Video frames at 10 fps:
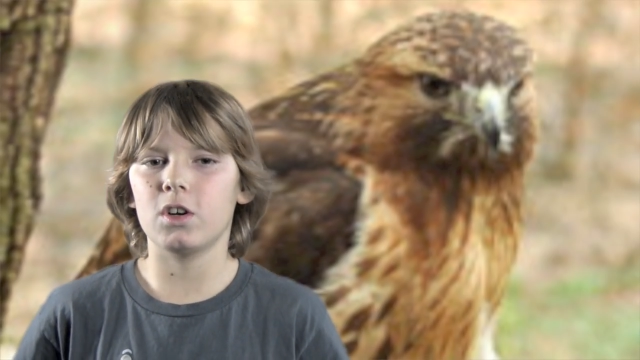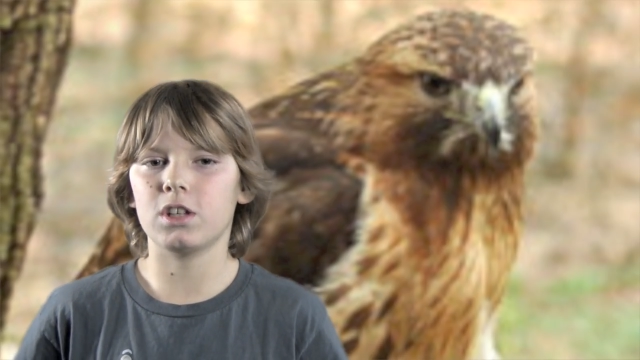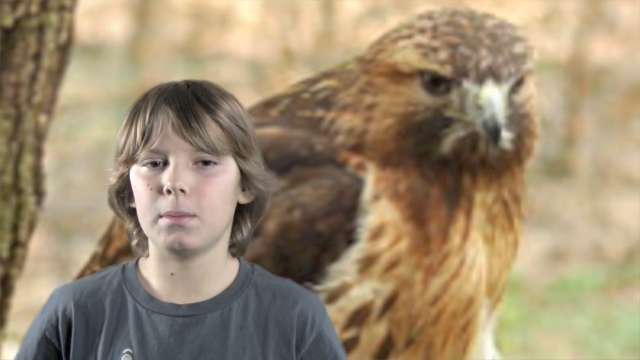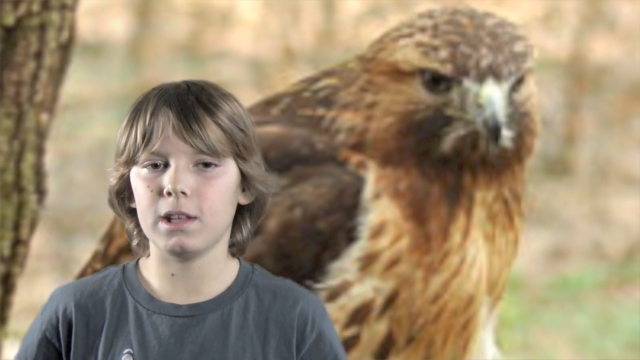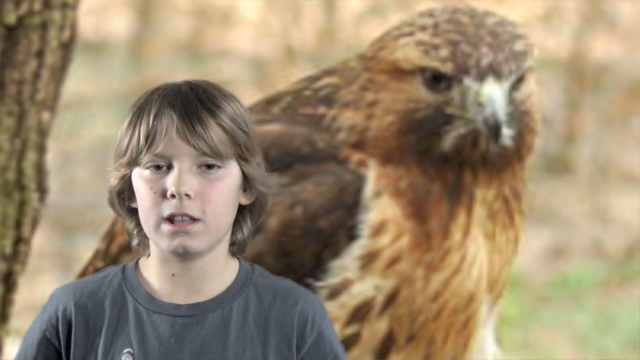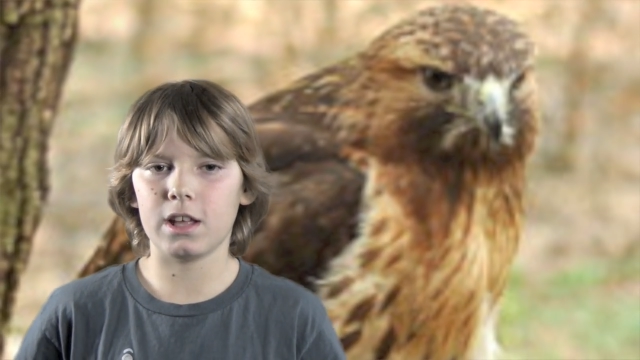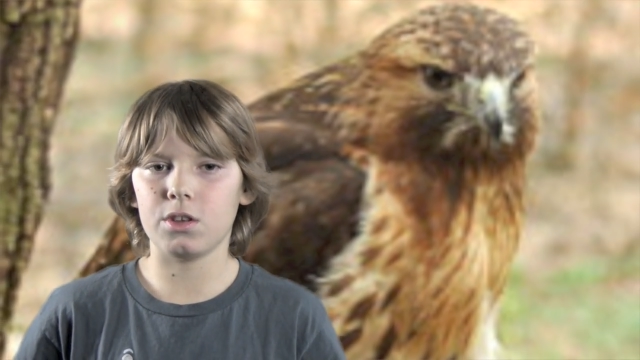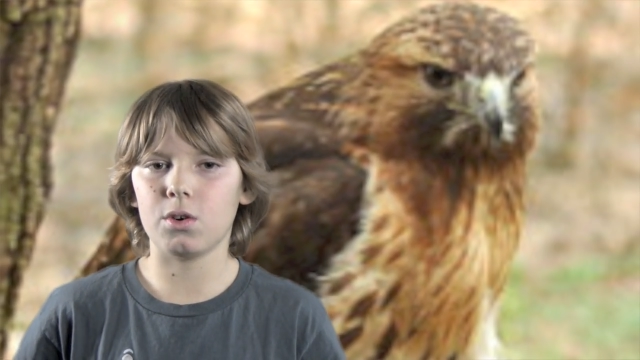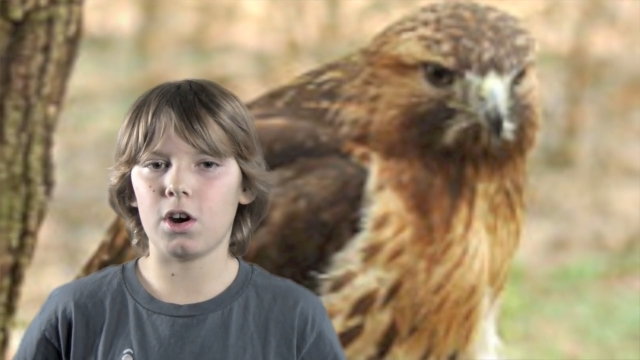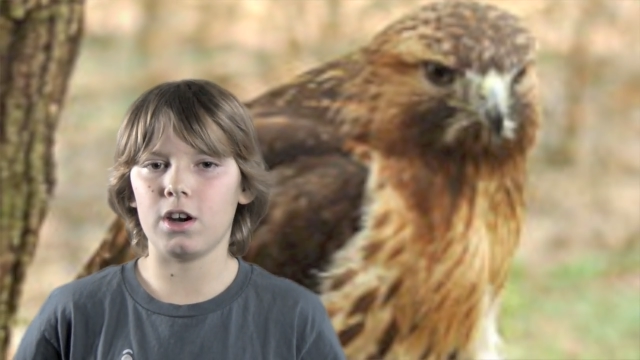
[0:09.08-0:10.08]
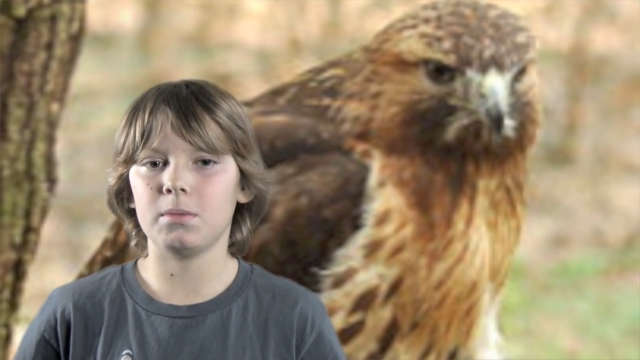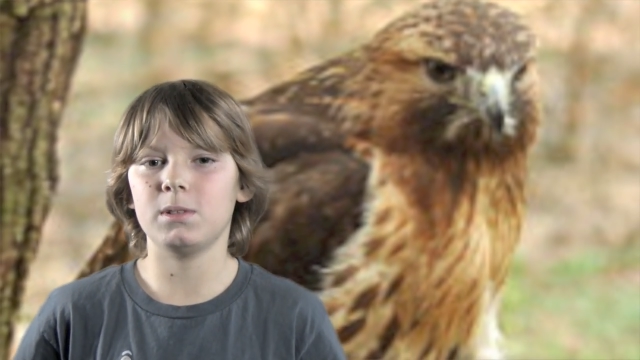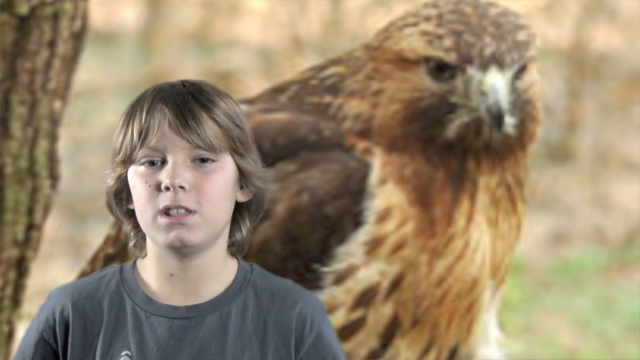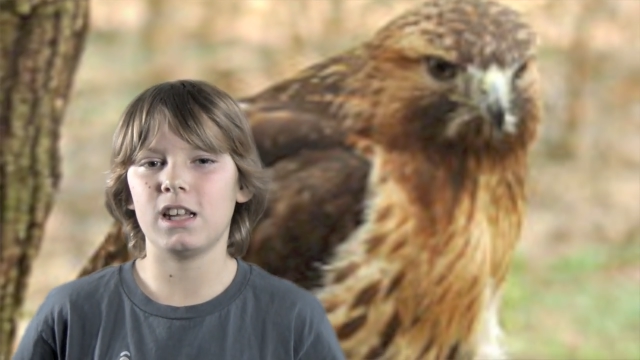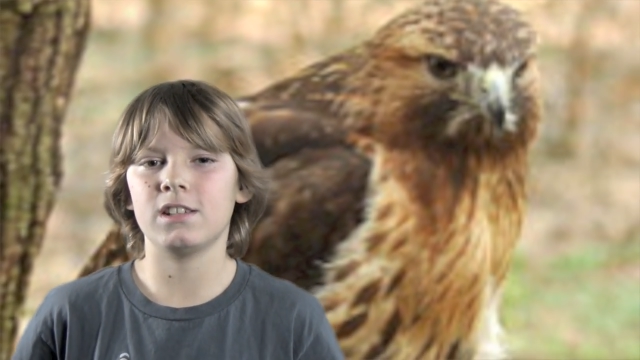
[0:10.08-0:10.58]
or something that you already
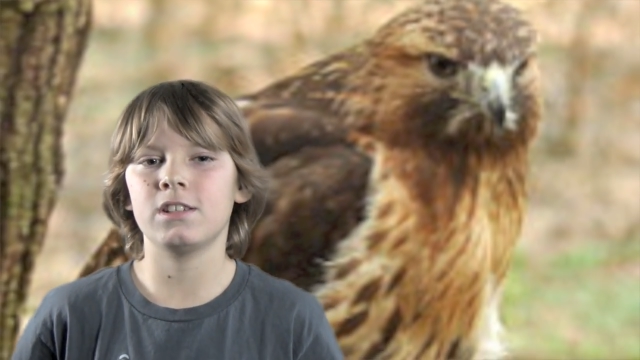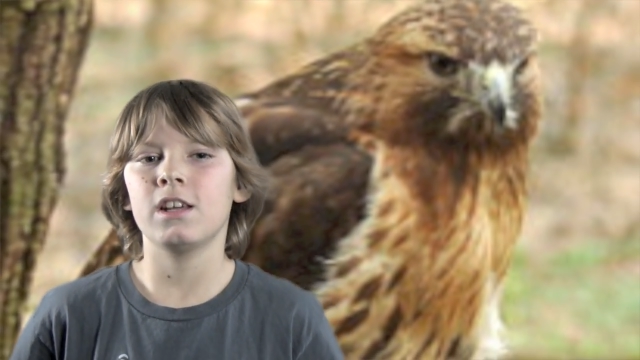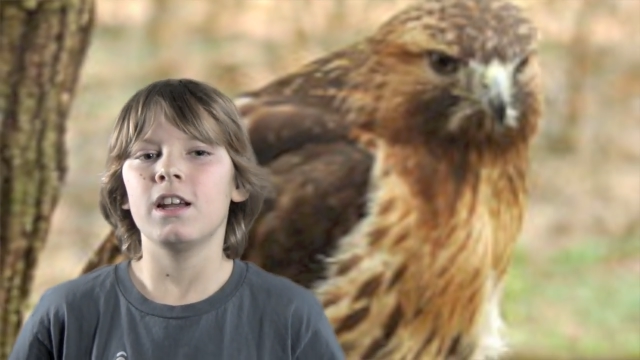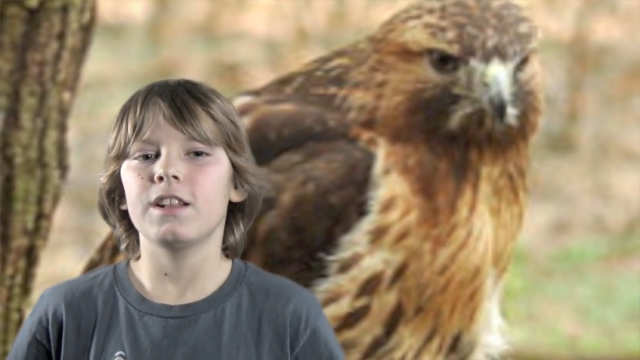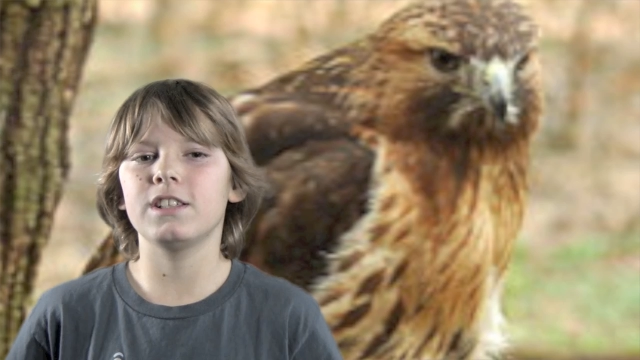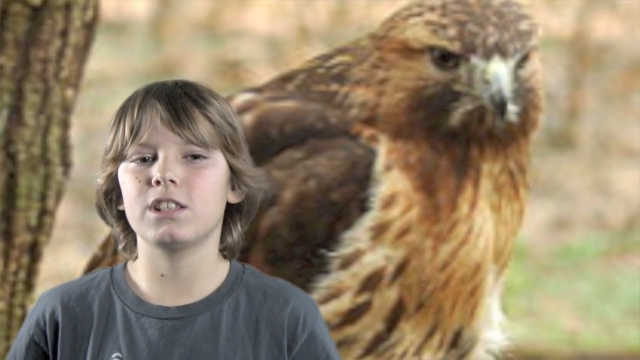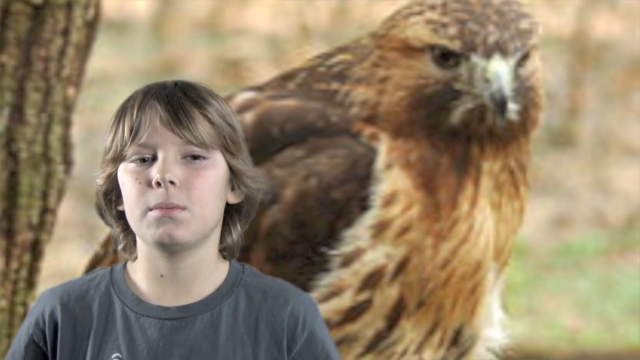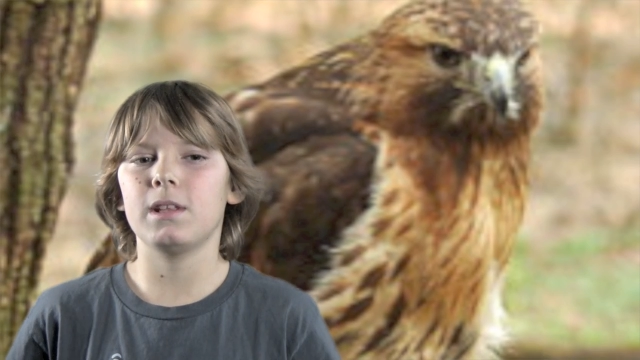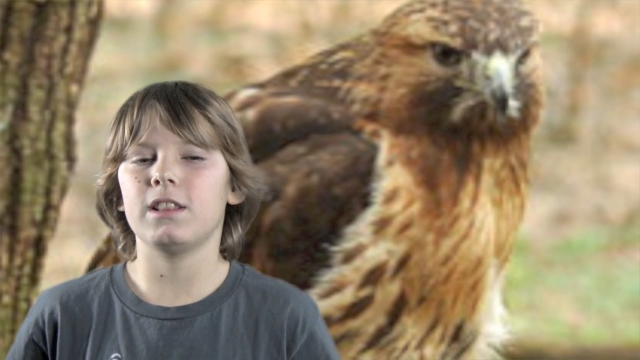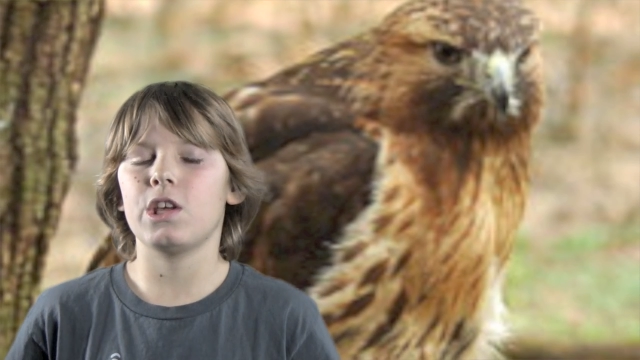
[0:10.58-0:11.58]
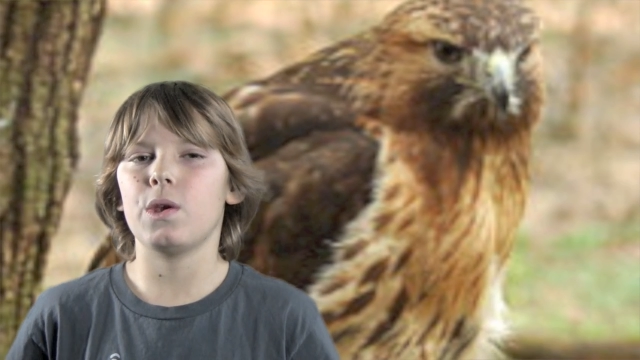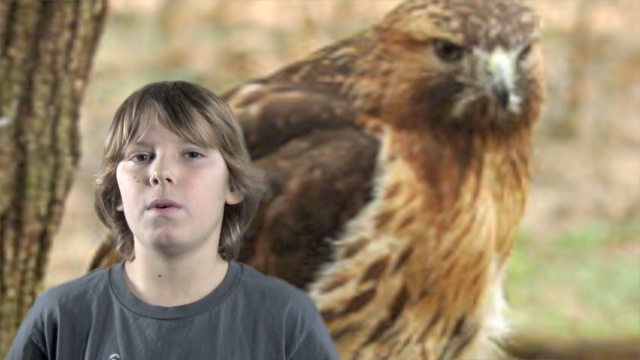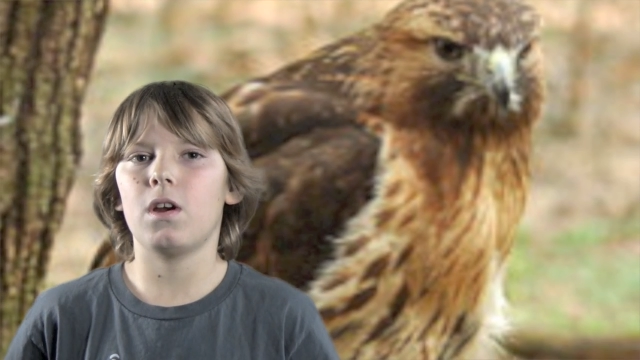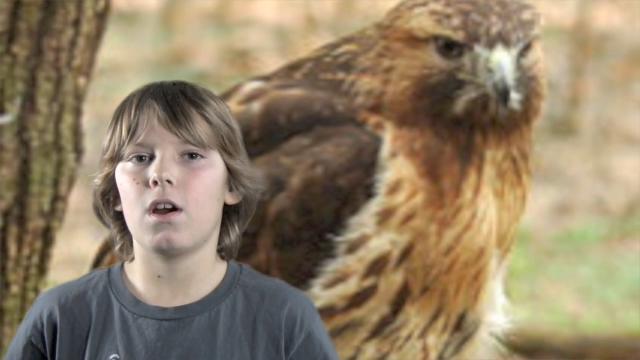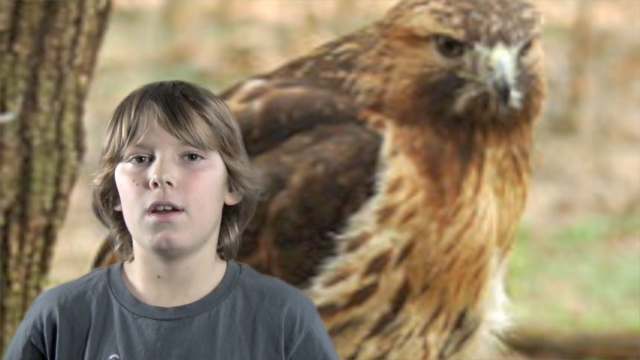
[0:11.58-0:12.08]
possess than something that
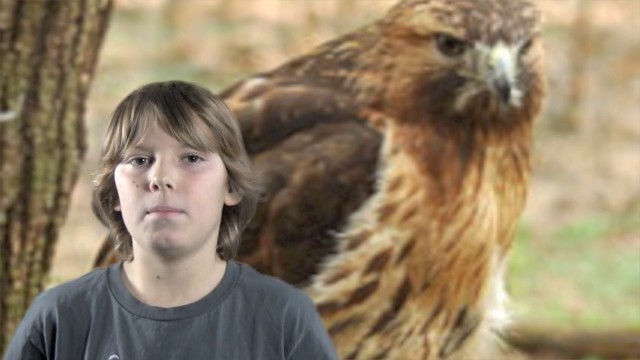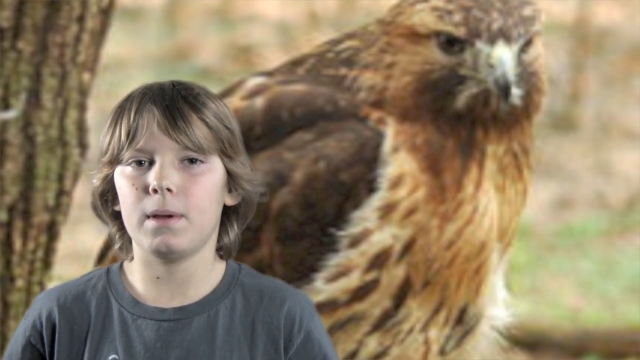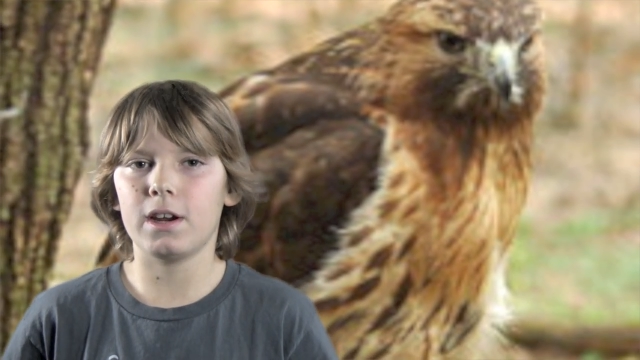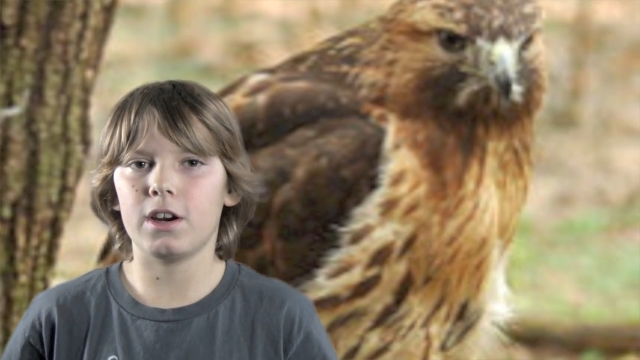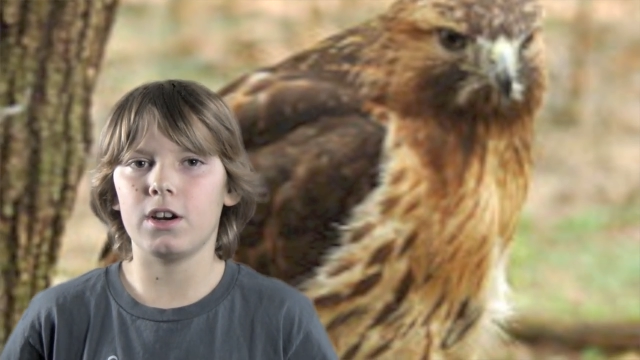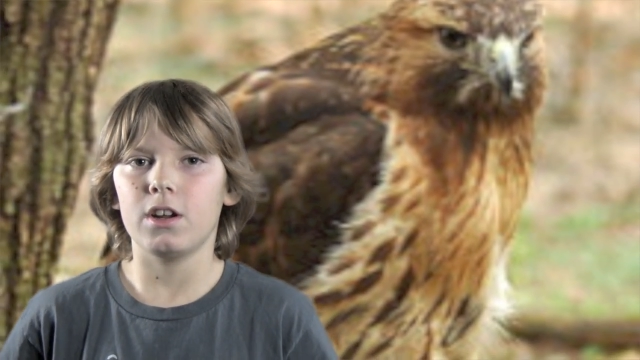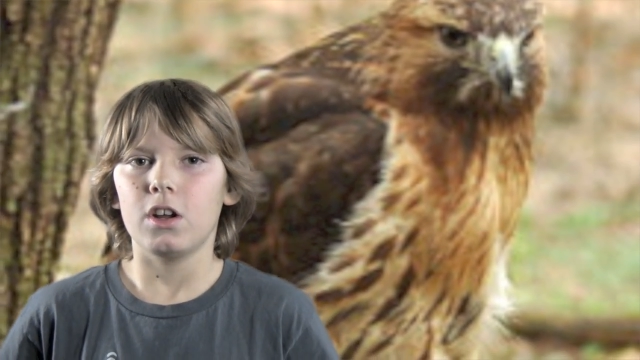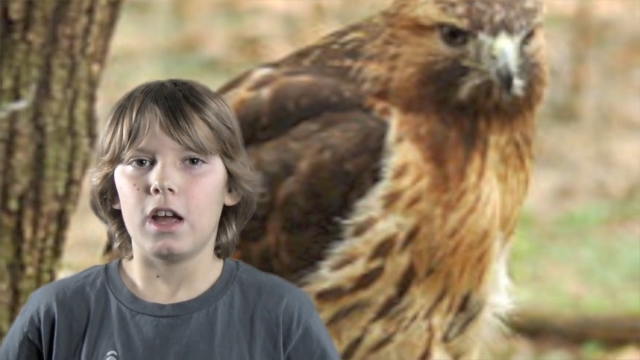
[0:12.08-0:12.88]
you bigger